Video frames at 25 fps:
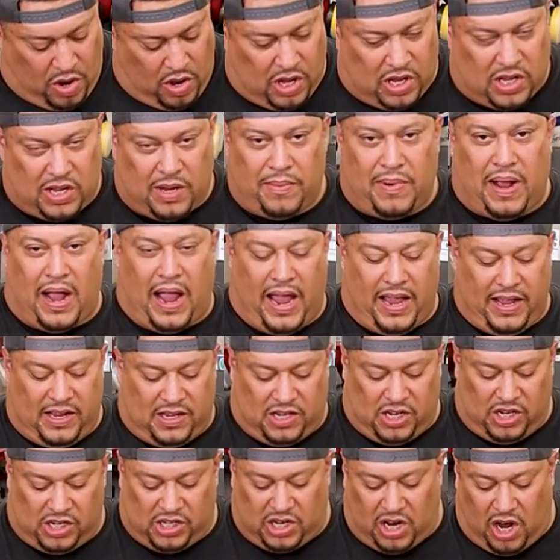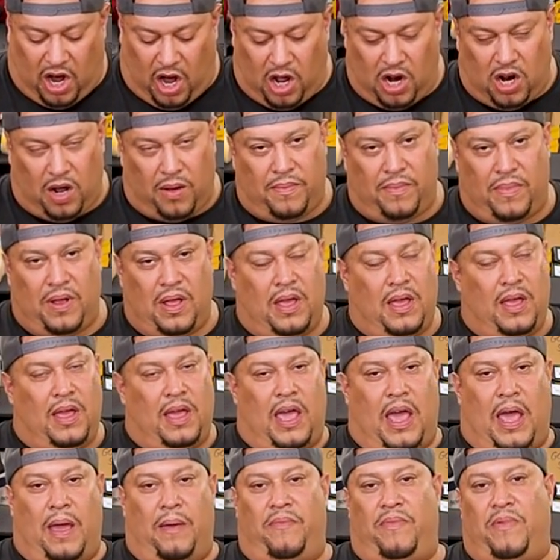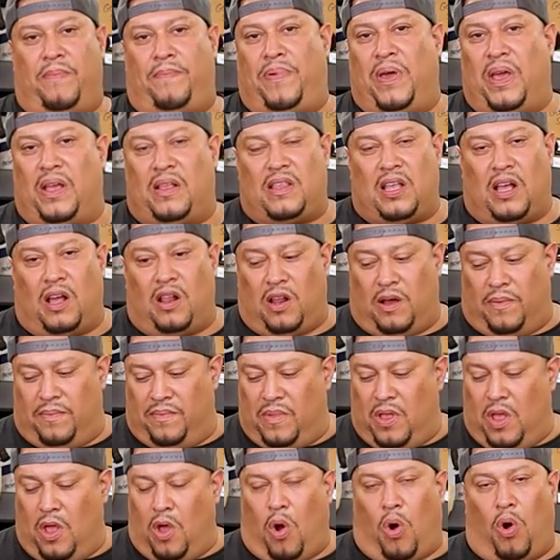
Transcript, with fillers: Some guys just cut them and pigtail them.